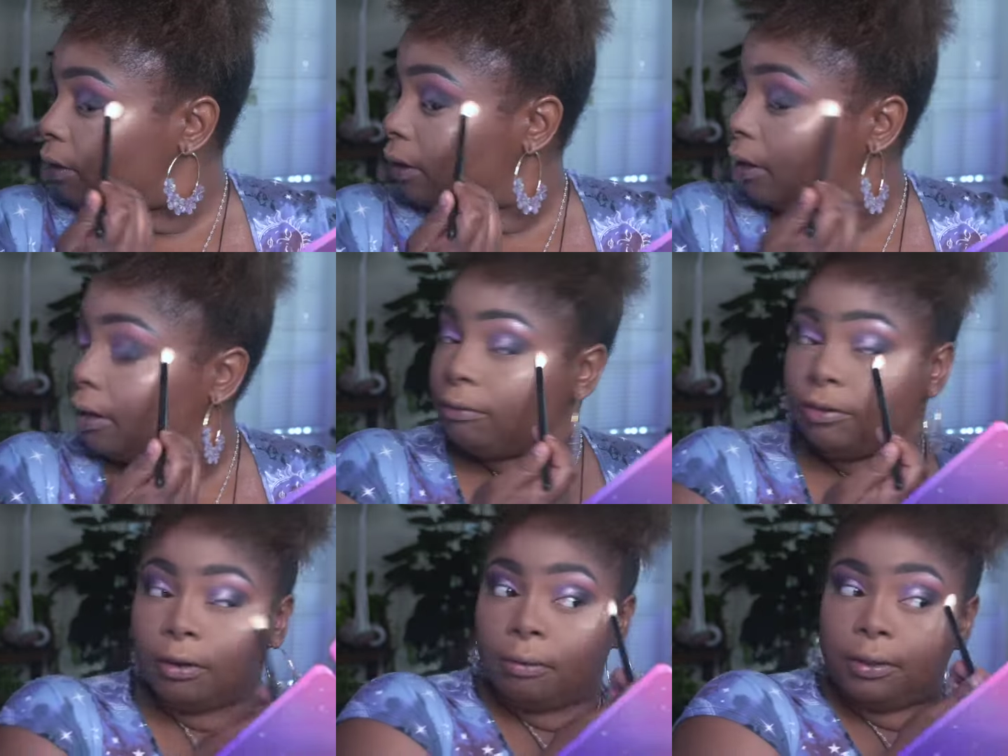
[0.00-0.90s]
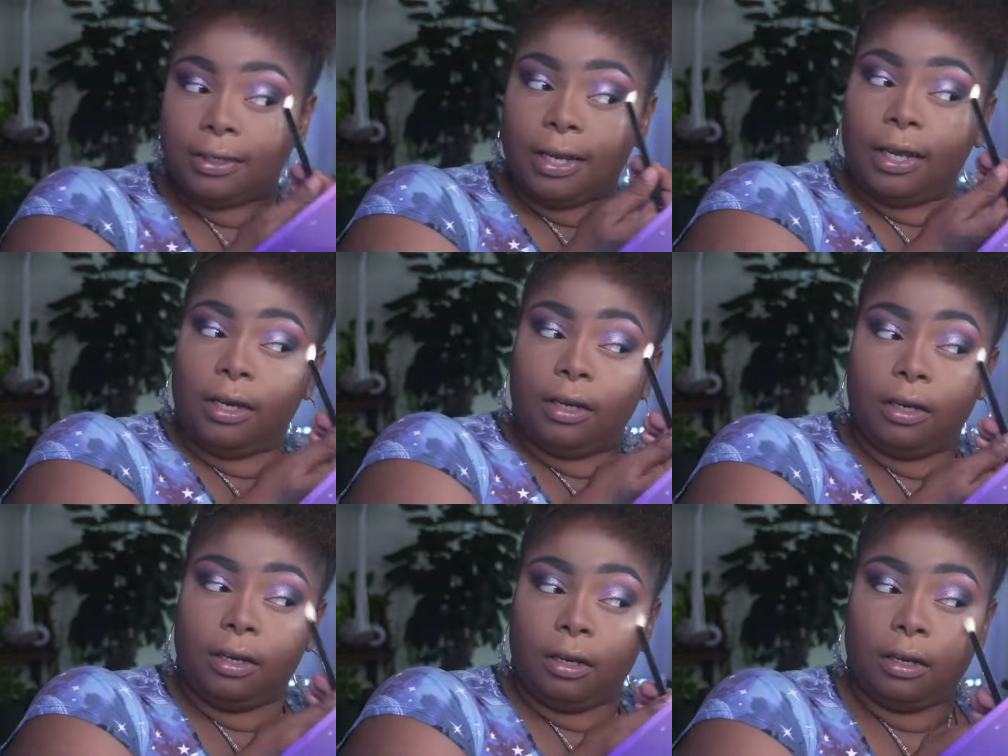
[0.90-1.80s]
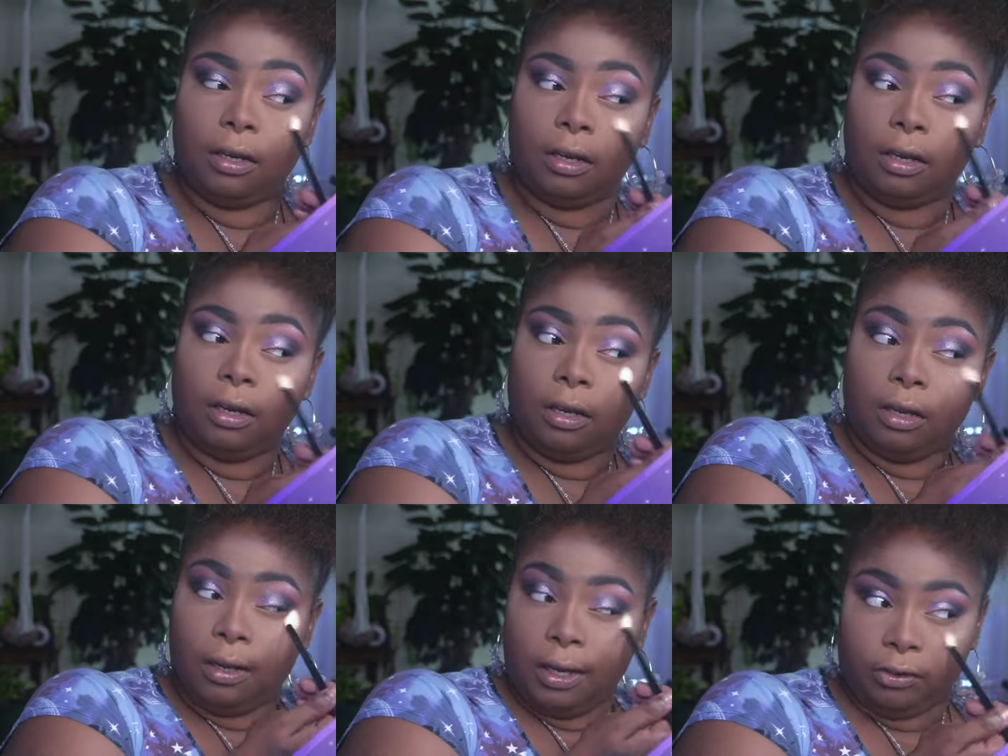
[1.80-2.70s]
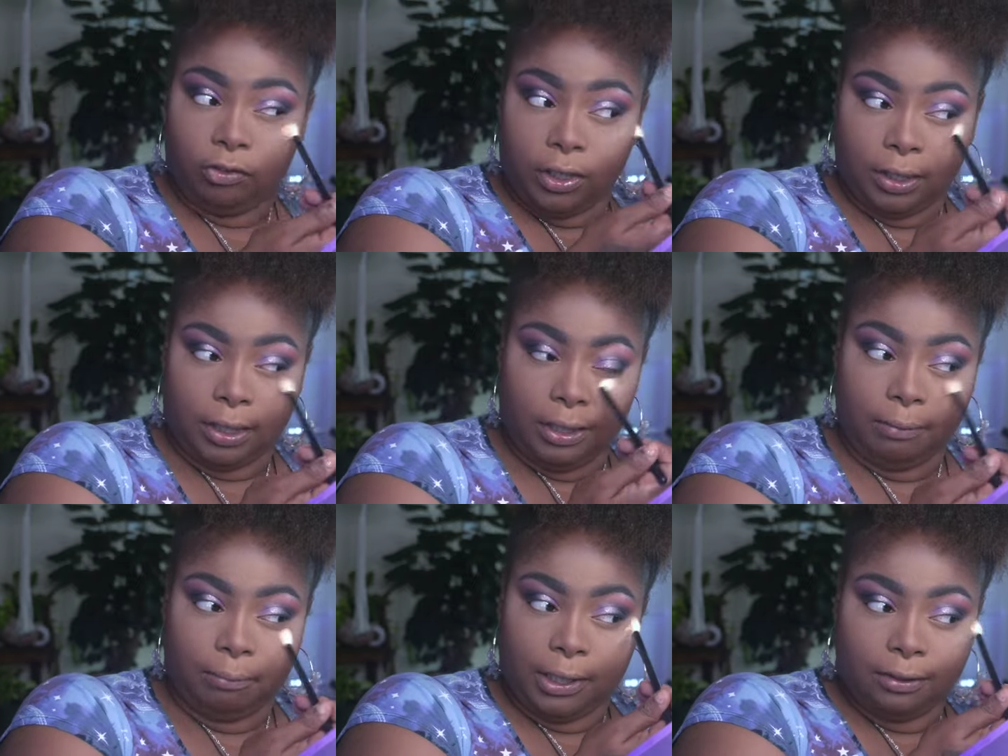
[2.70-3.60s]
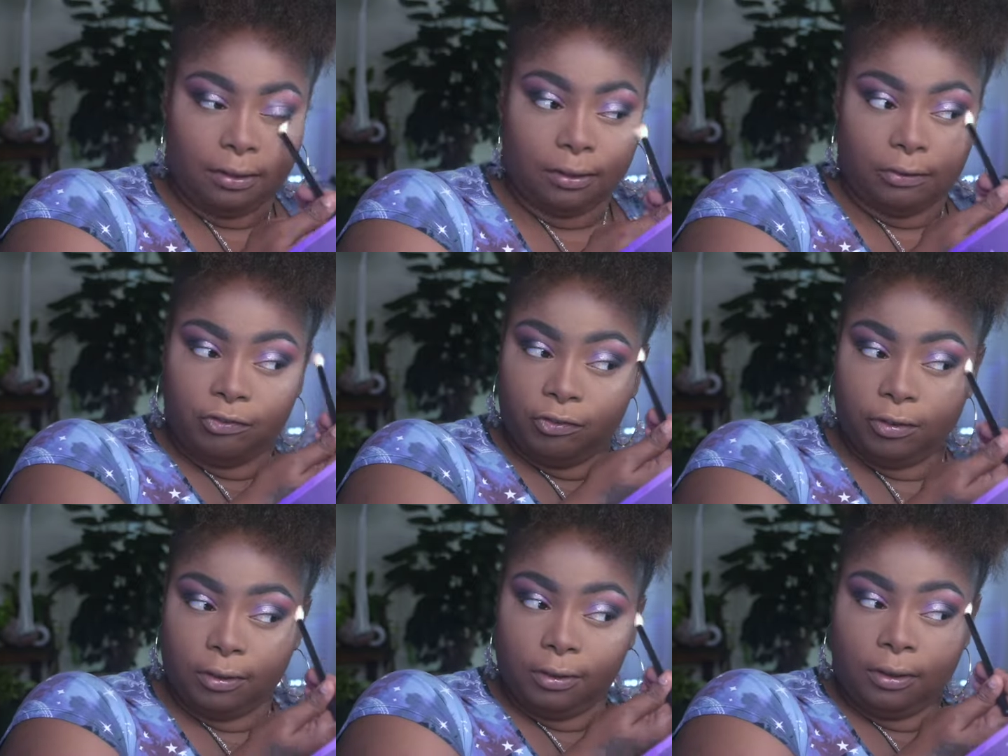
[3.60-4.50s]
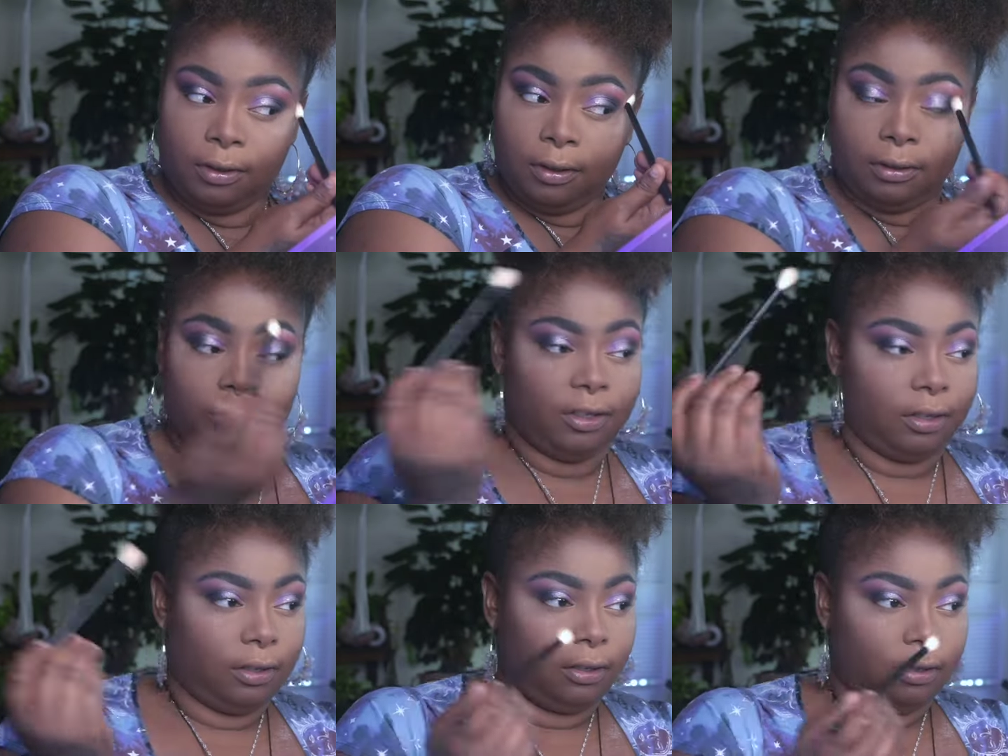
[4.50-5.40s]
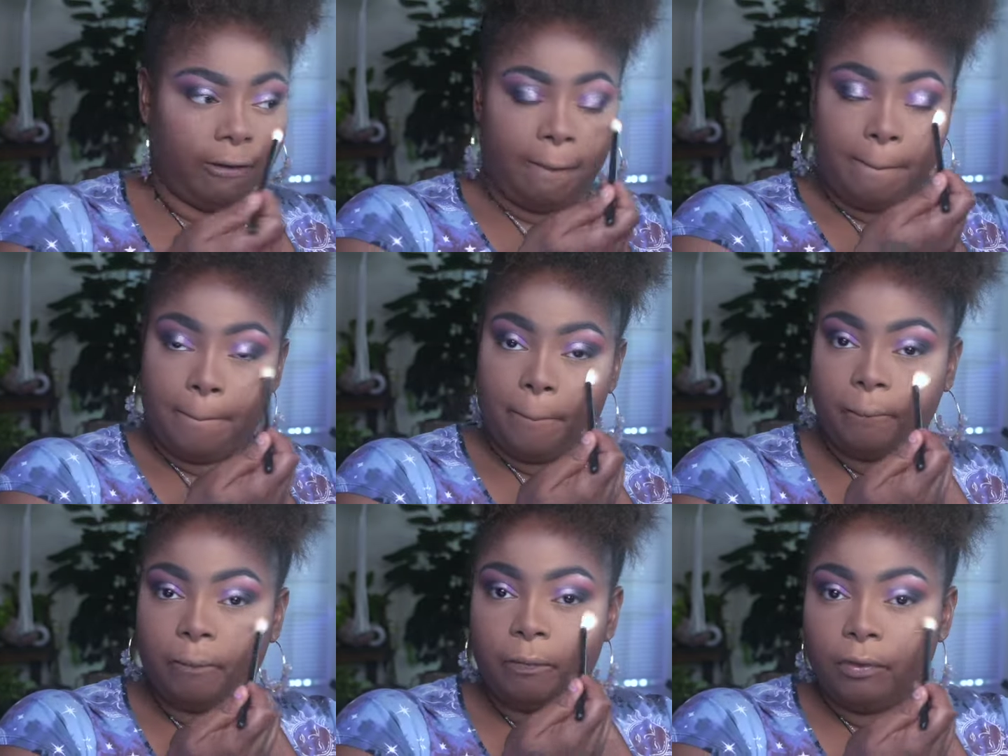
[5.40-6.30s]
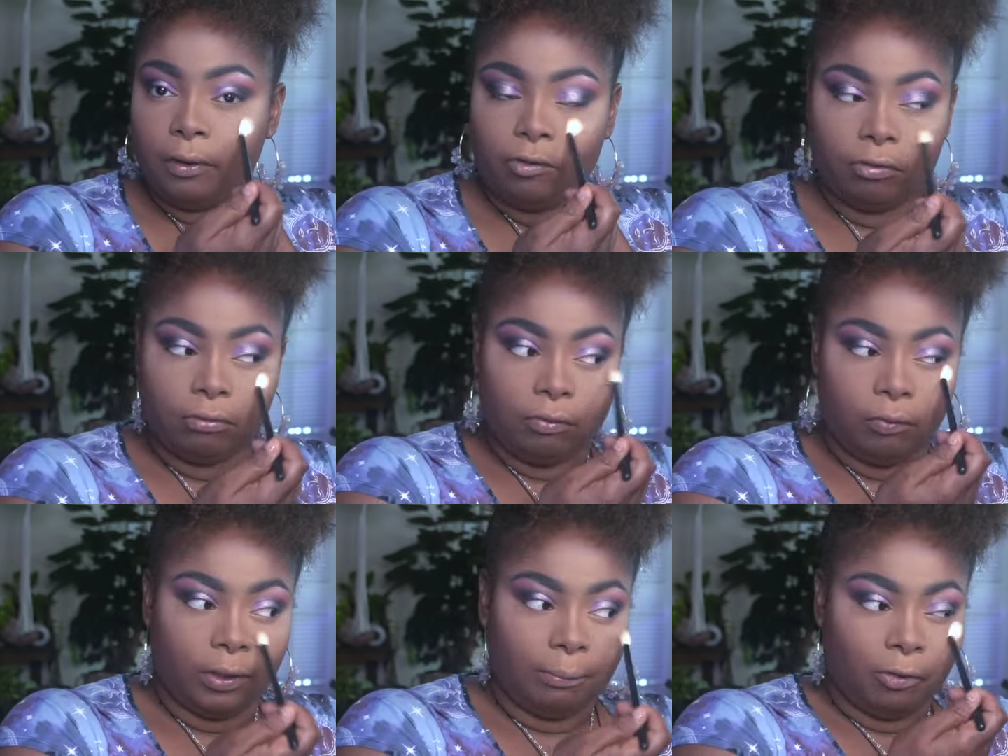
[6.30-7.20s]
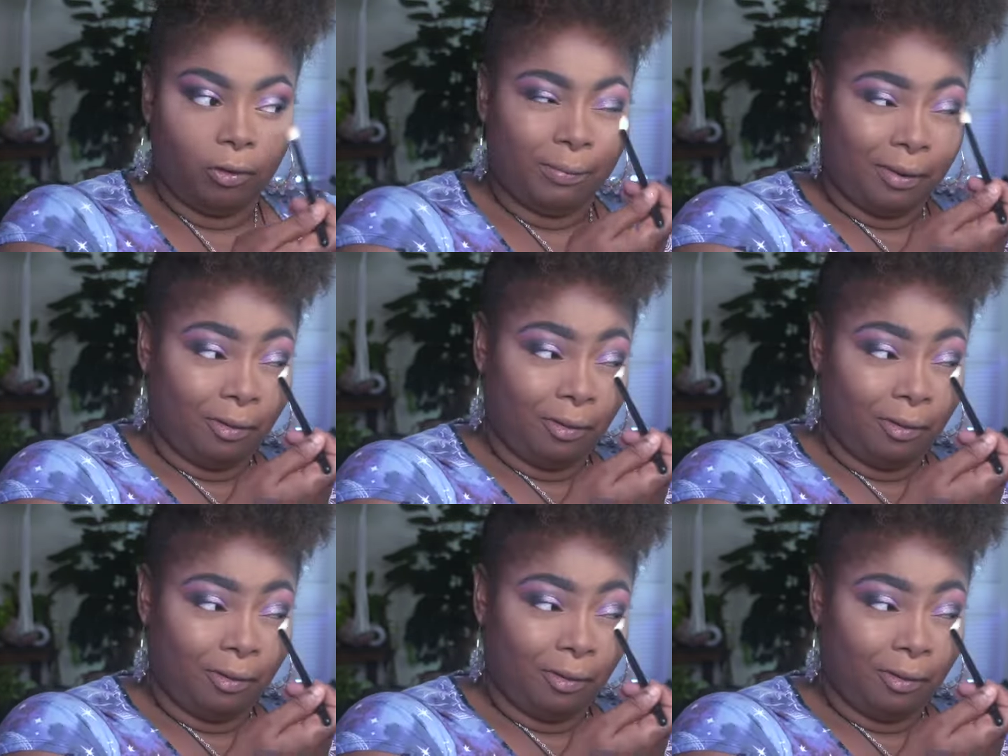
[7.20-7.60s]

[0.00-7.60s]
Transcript: You know, so it's like I try to keep my stuff together. So when I'm doing my